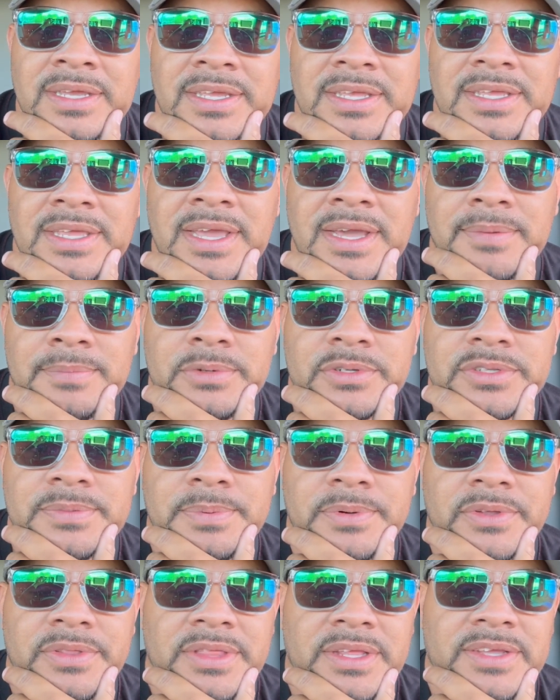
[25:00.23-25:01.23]
yeah,
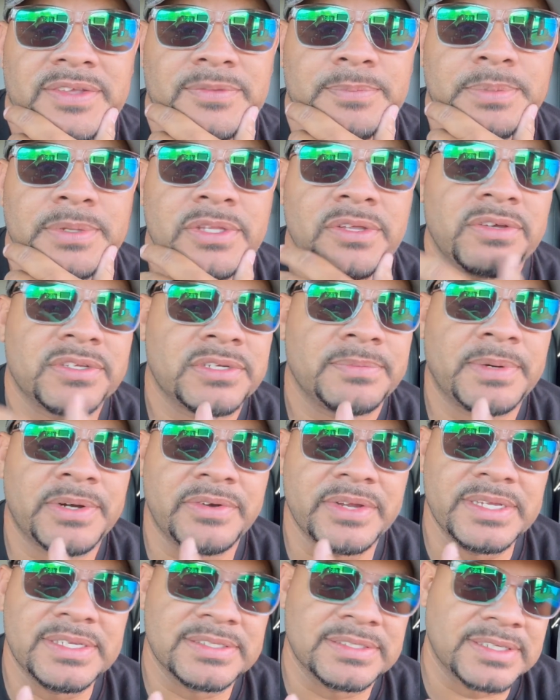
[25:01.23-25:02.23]
multiple things. But those are my
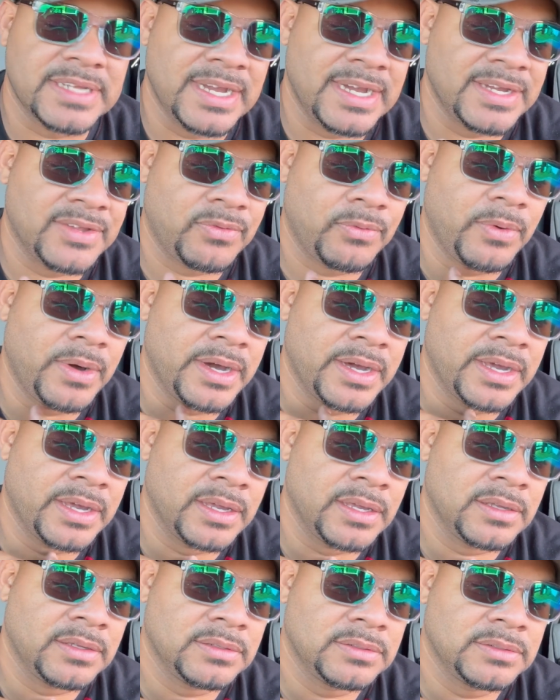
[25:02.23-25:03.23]
reasons, guys, why